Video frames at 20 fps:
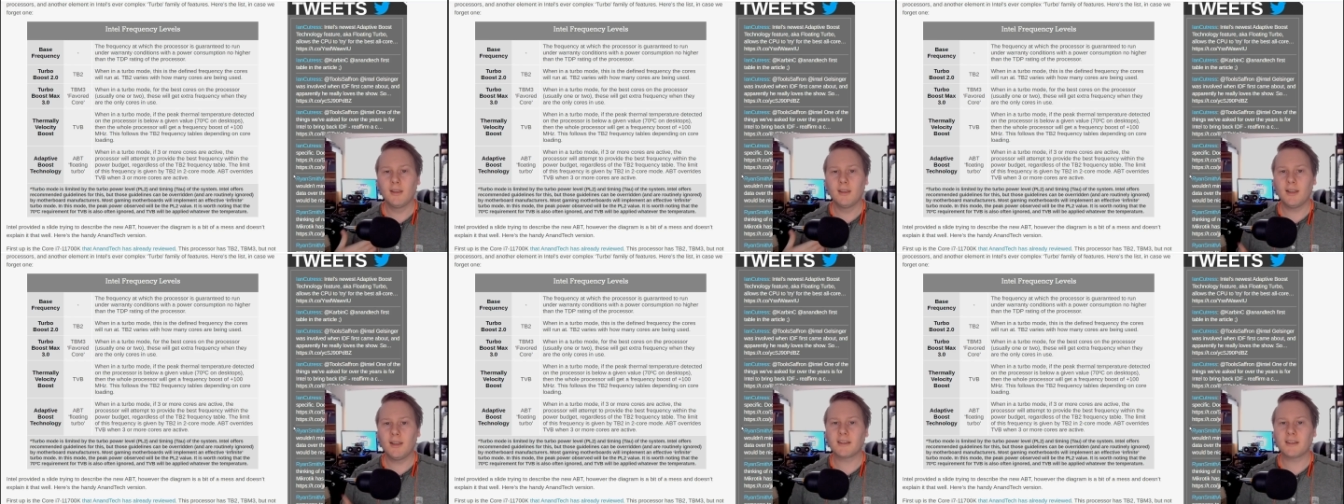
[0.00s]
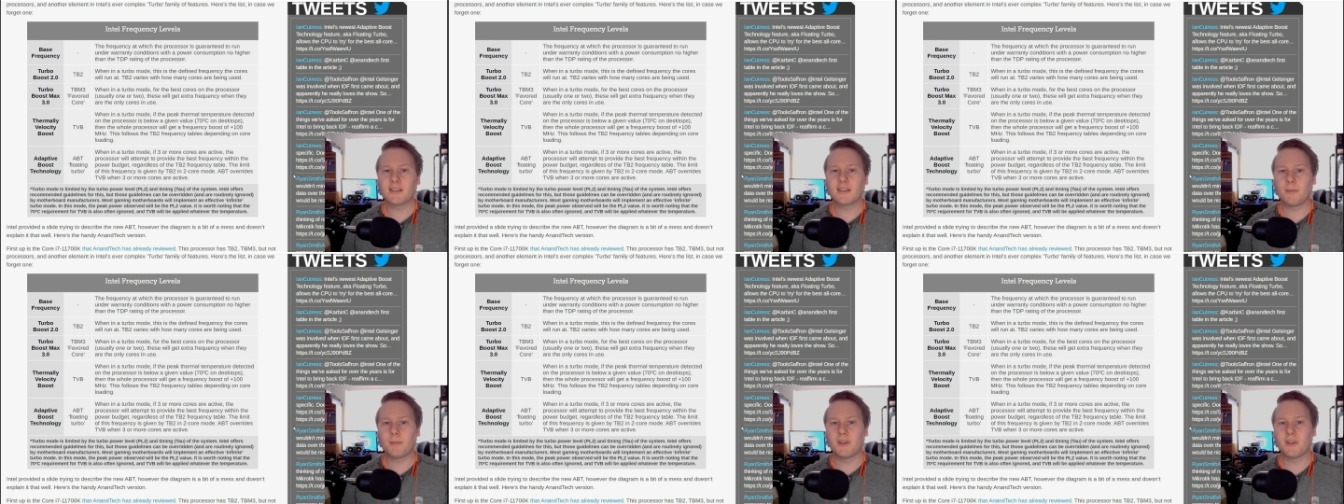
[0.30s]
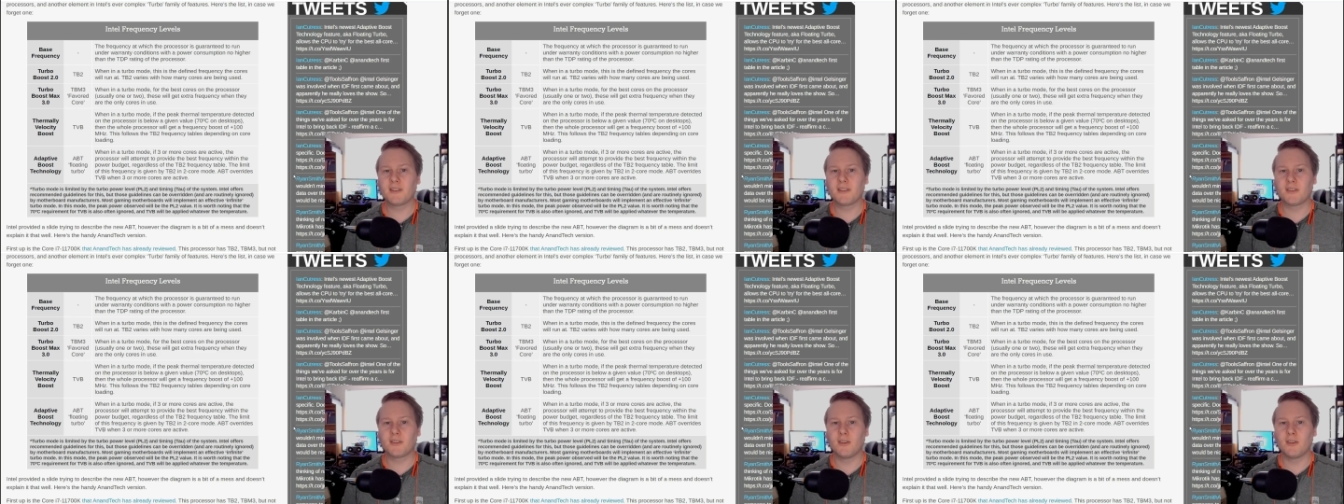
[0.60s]
Next up
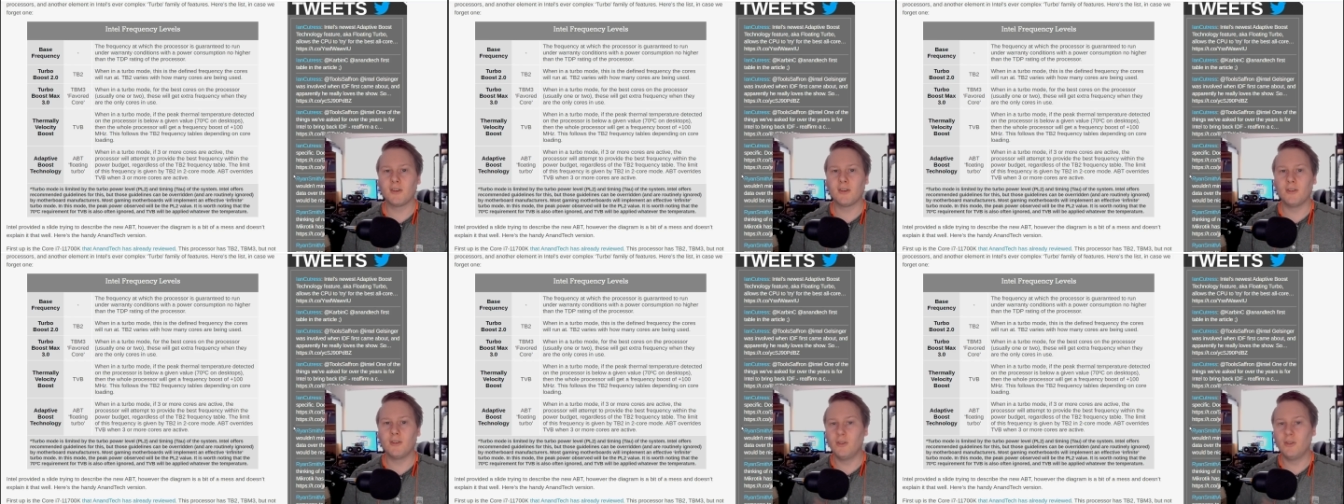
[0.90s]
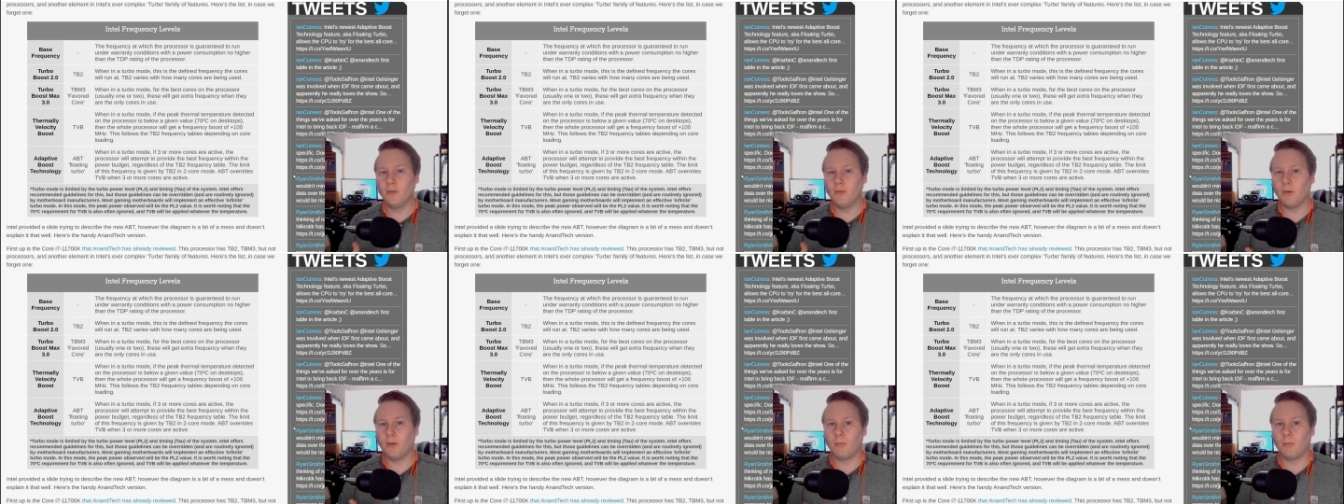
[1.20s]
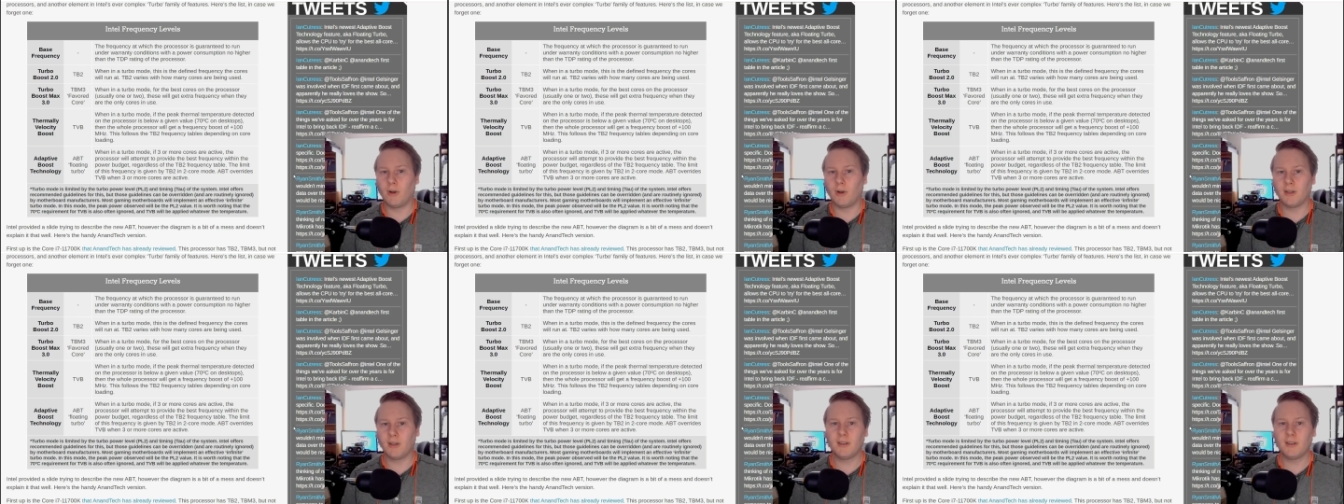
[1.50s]
is the newer
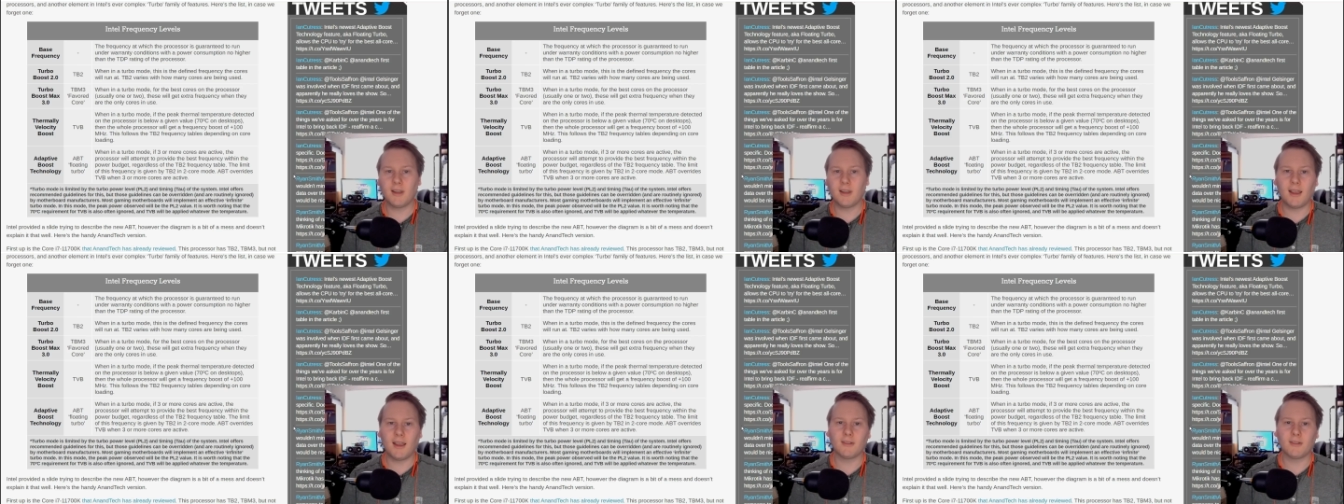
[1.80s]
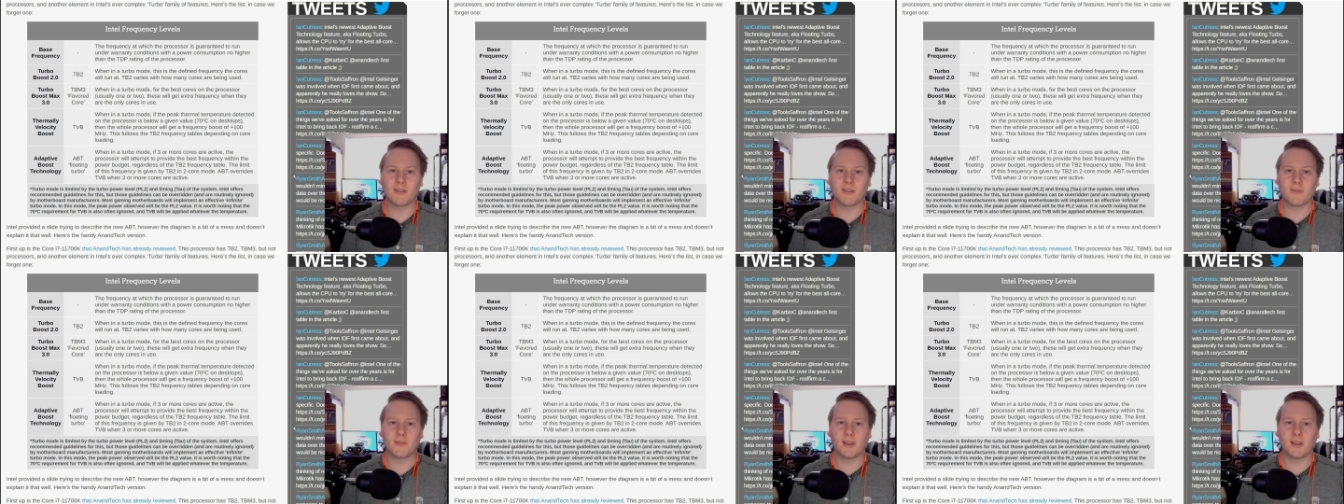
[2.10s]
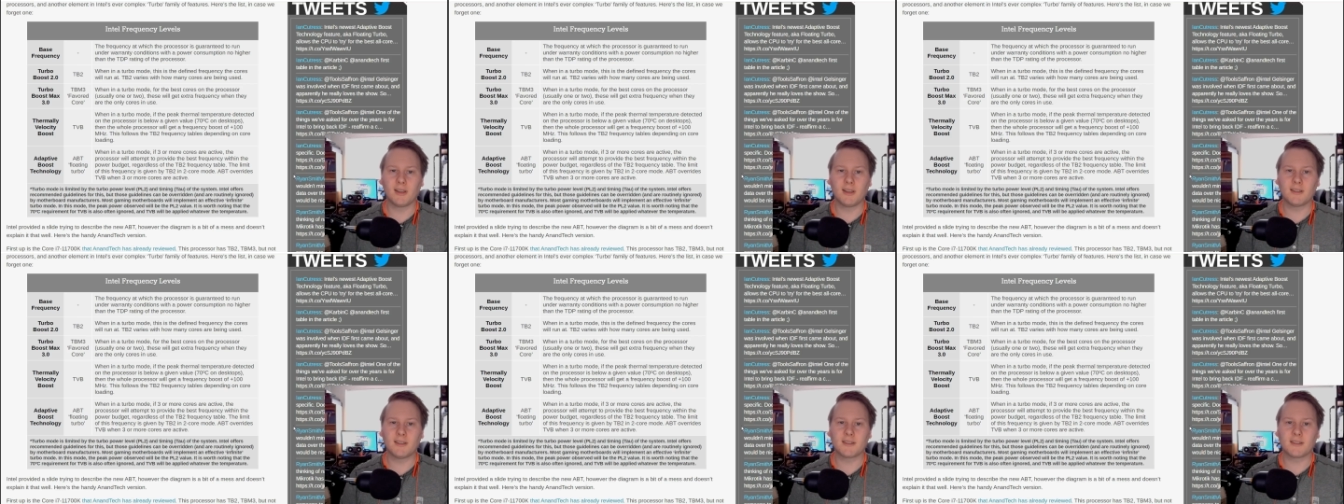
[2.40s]
one out of the
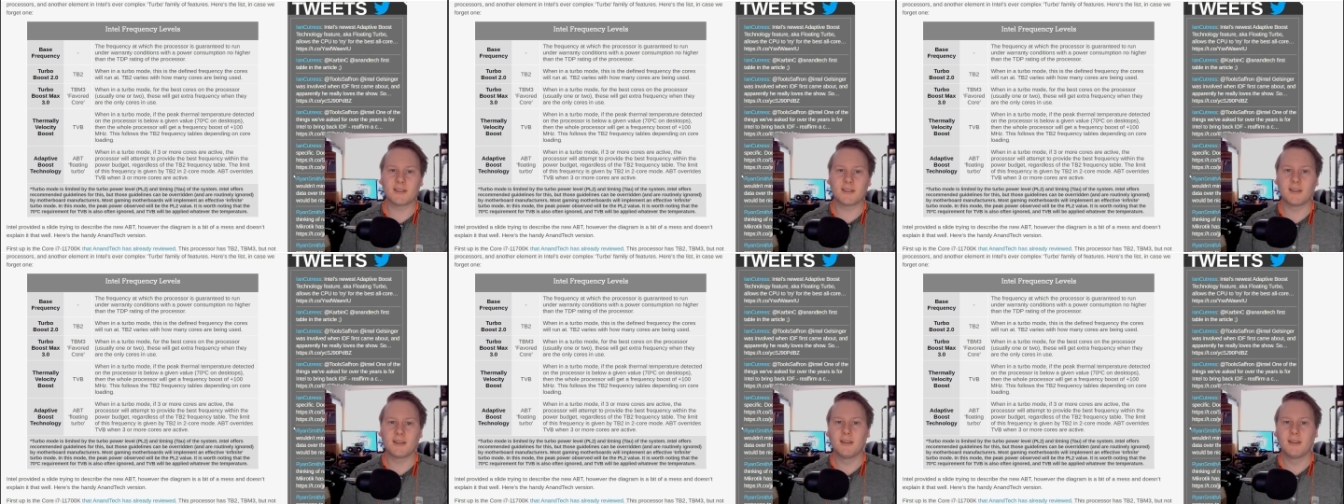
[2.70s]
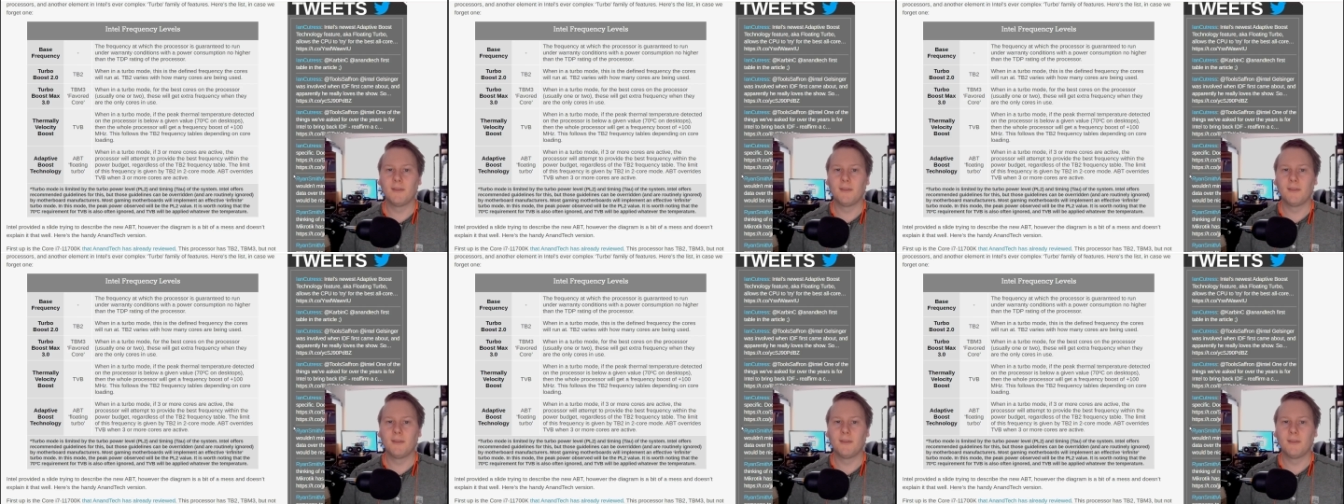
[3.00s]
list,